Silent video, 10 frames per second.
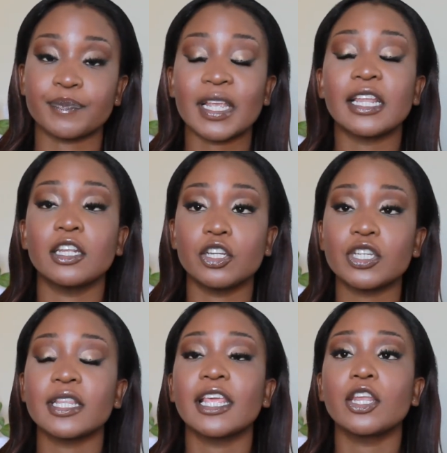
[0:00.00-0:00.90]

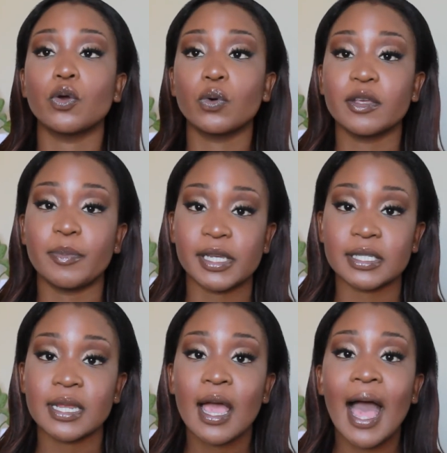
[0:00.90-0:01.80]
They know the
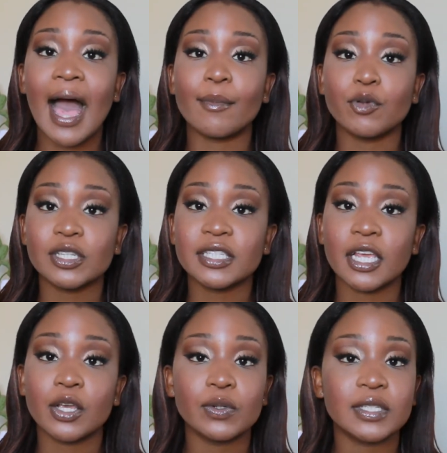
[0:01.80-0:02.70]
best. I'm not
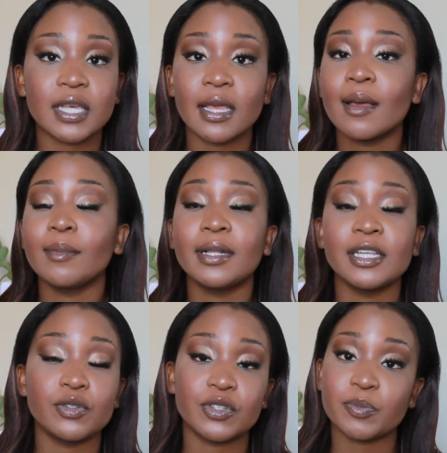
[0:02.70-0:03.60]
saying, Guti,
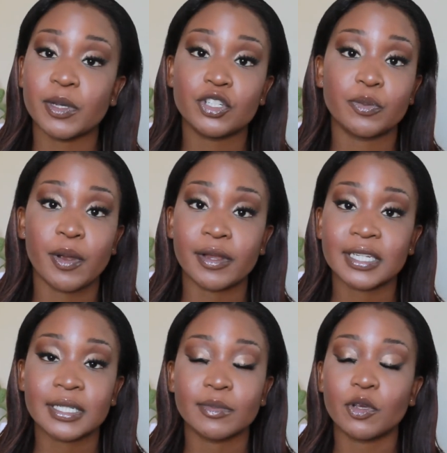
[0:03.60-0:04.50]
please respect
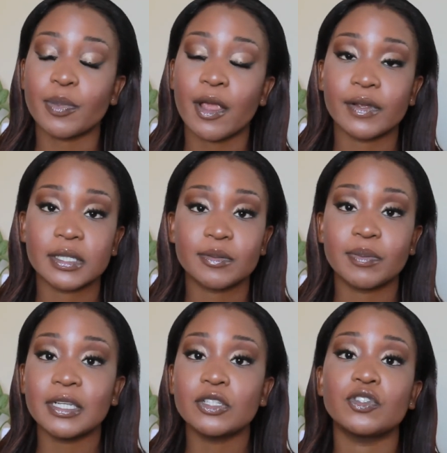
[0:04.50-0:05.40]
your parents.
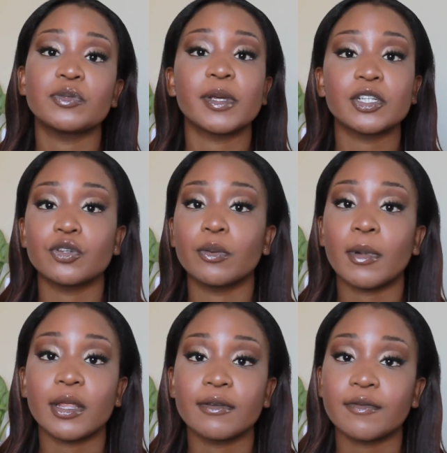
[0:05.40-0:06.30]
Please respect your
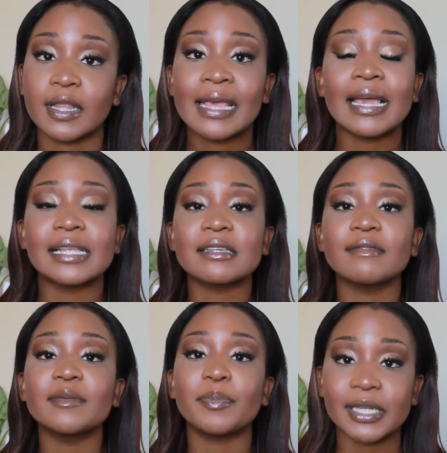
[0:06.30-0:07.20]
mother and father. It's
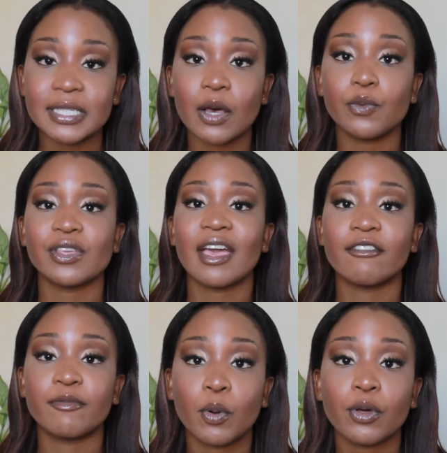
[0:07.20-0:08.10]
even better when you
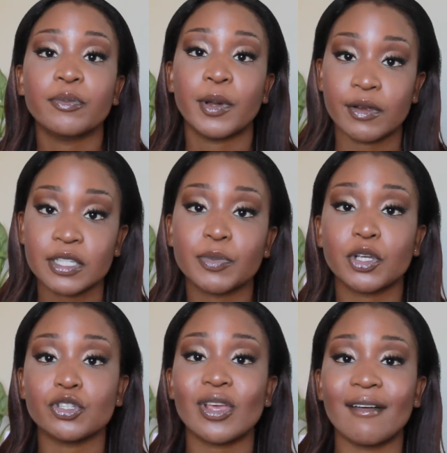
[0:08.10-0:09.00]
have both parents,
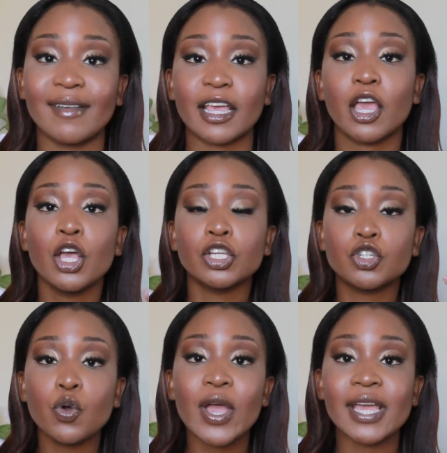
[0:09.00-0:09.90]
because you have like
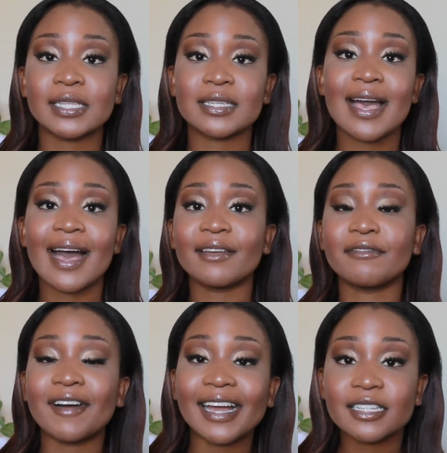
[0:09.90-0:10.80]
two heads
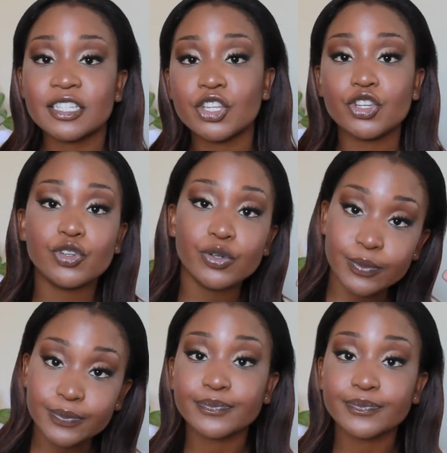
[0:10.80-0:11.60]
advising you.